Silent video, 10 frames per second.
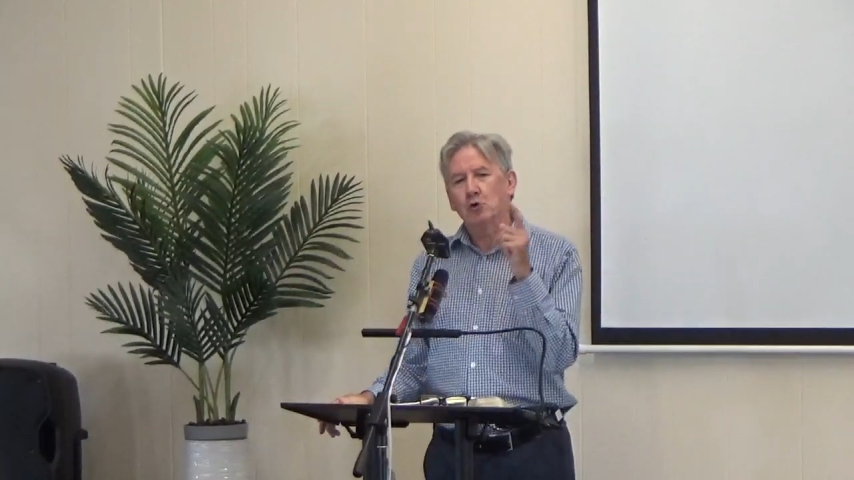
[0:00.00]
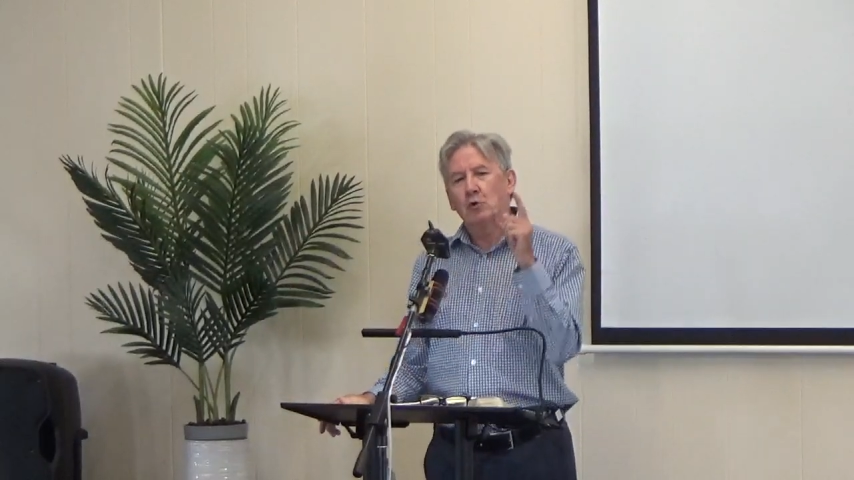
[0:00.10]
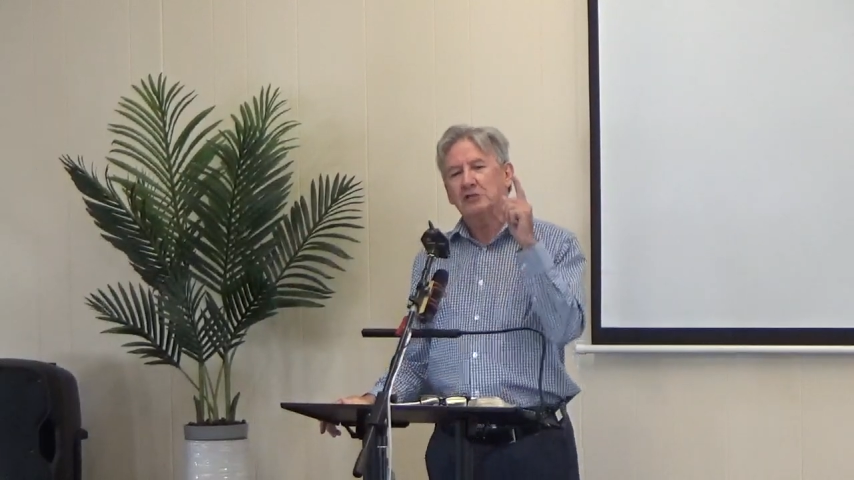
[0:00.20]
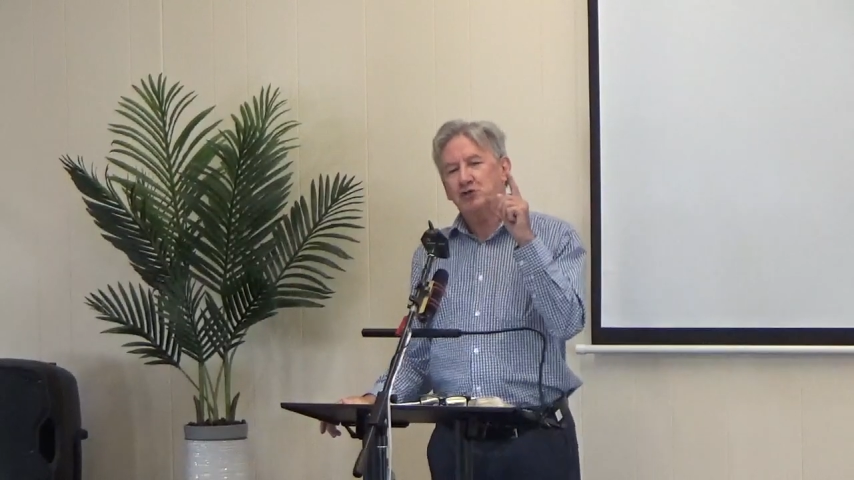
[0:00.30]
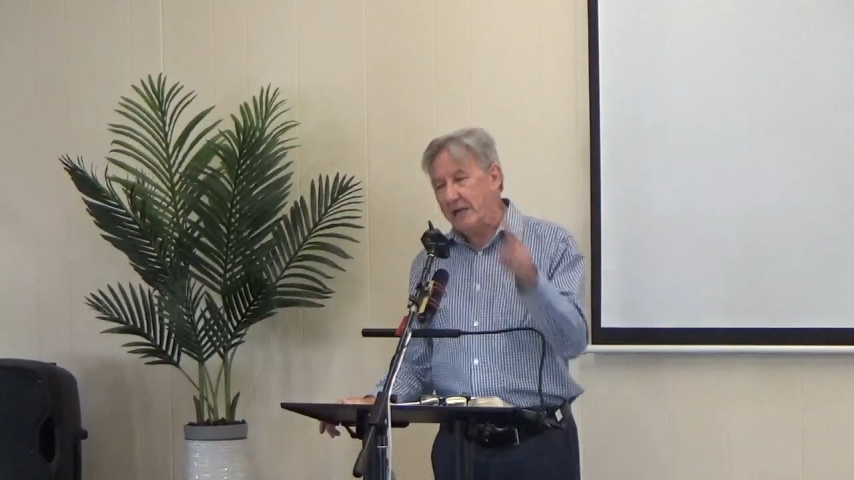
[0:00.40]

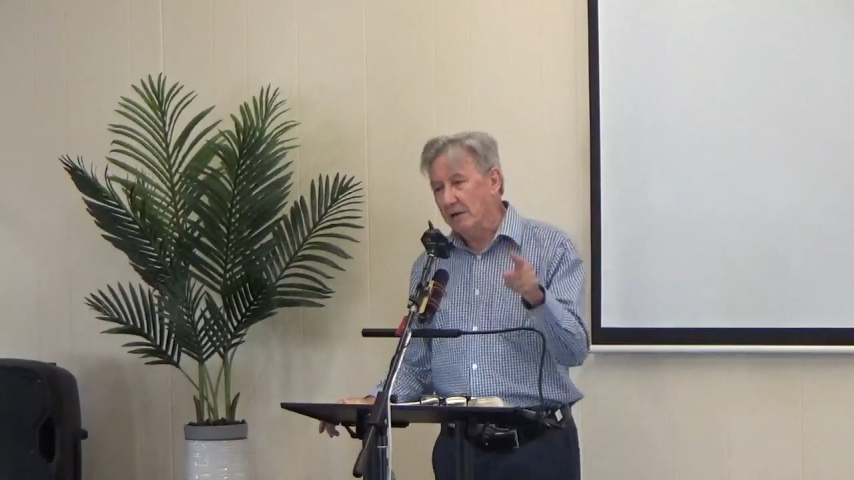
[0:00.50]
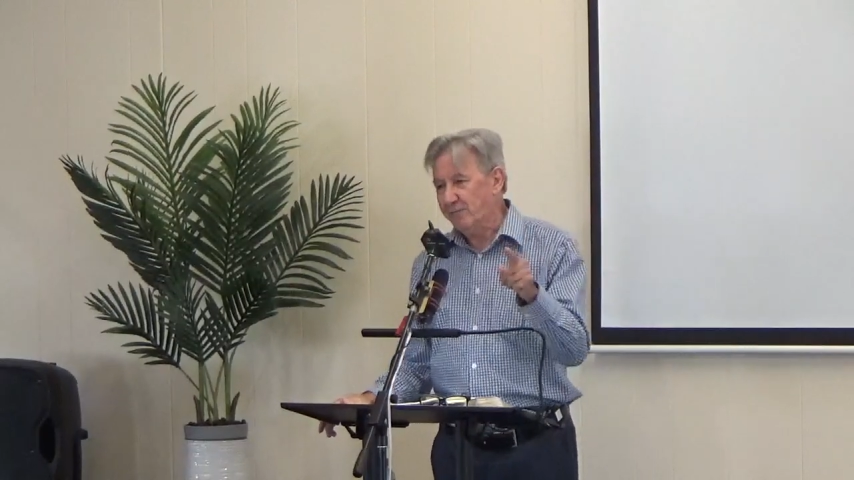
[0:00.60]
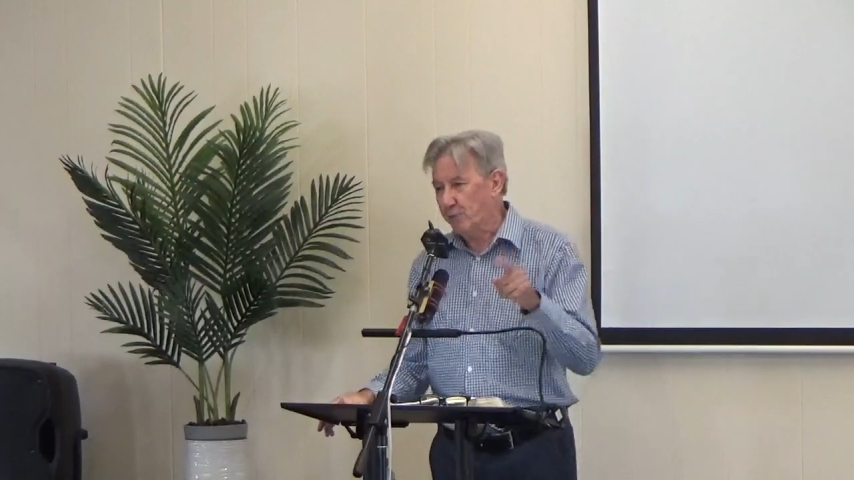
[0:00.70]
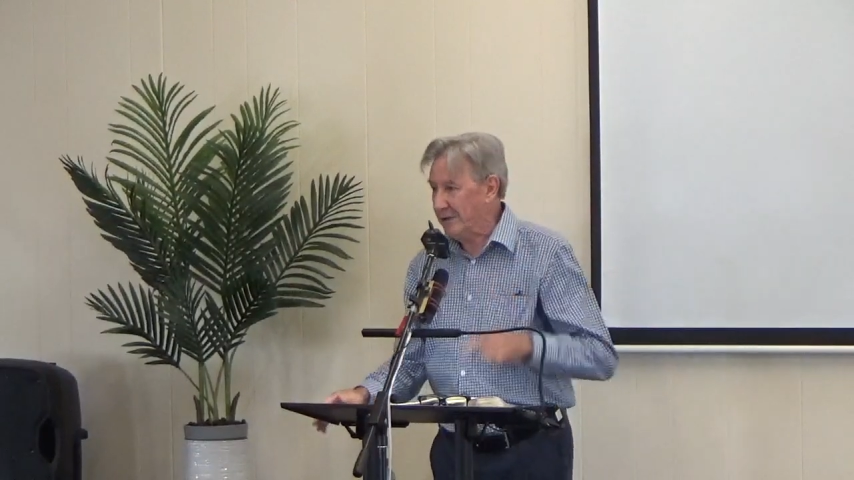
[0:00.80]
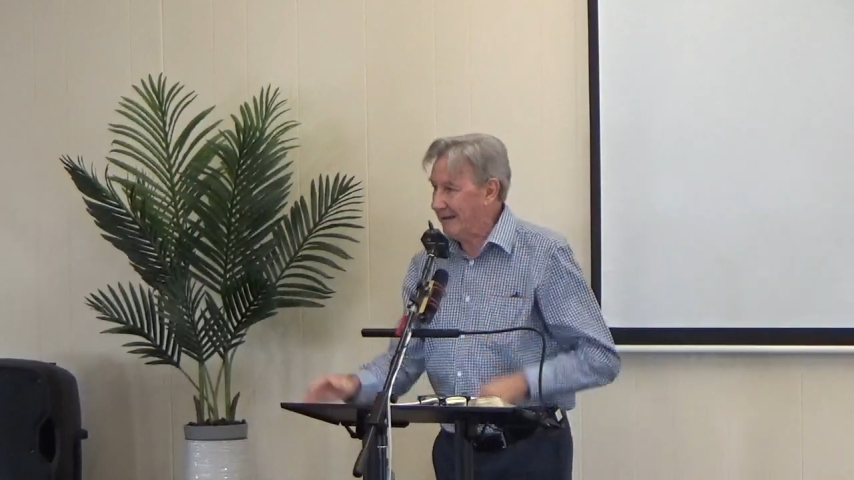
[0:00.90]
go to jail
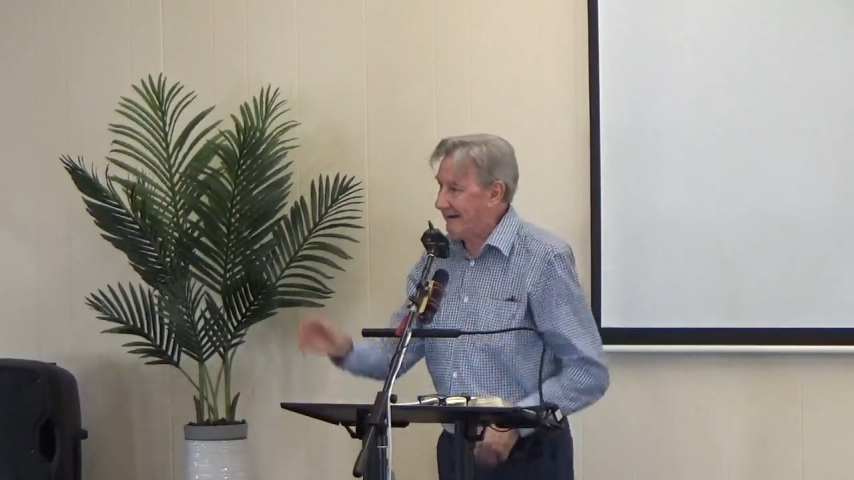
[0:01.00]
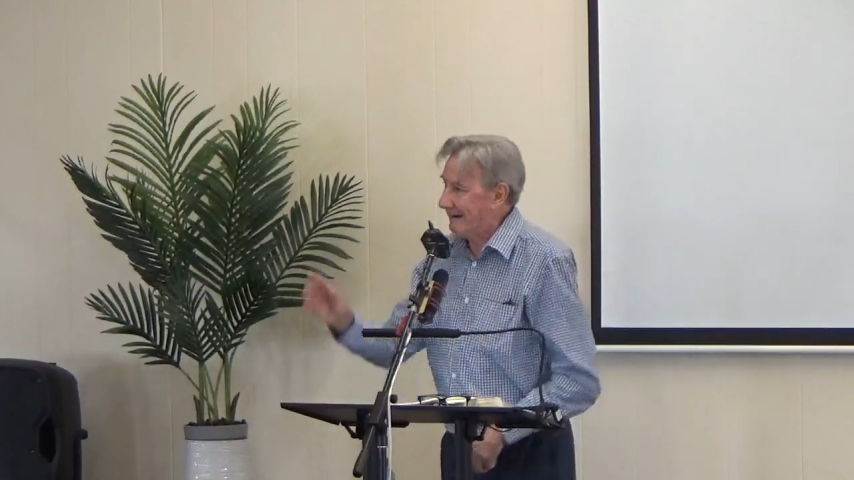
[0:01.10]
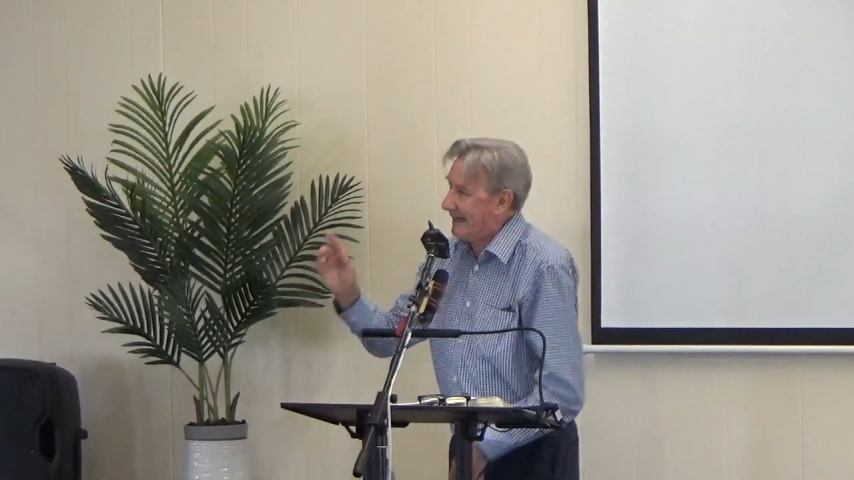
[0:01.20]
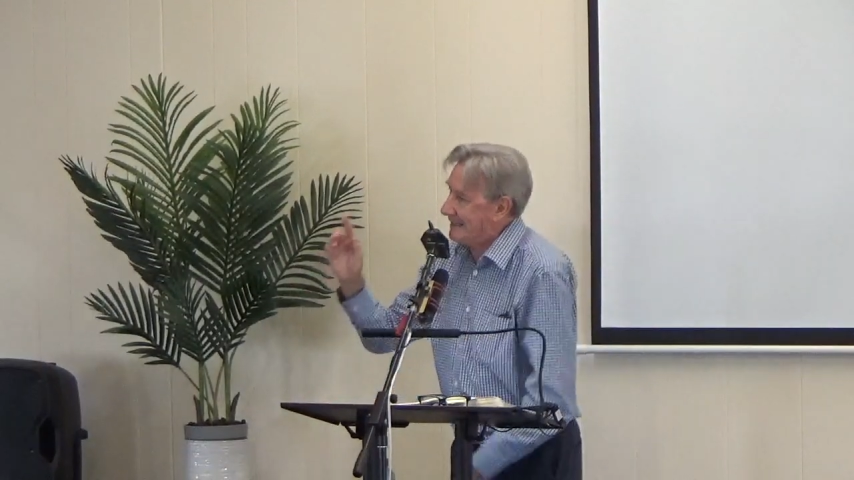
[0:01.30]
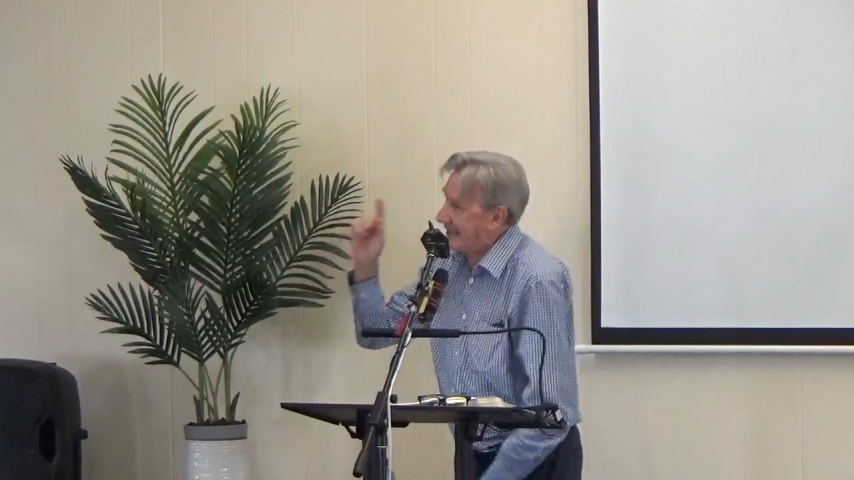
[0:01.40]
for you,
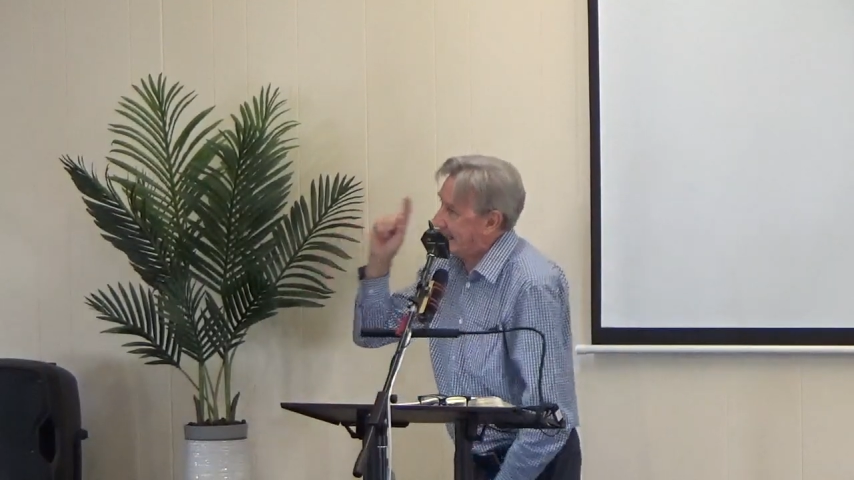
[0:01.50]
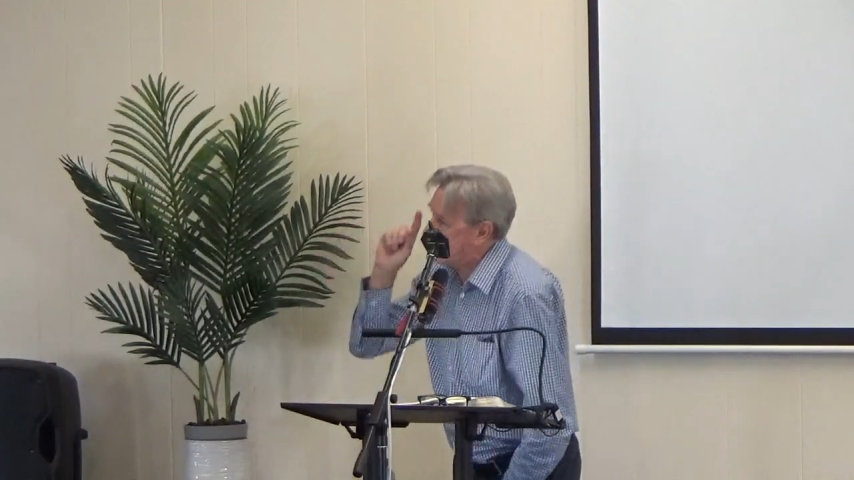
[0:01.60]
I'll die on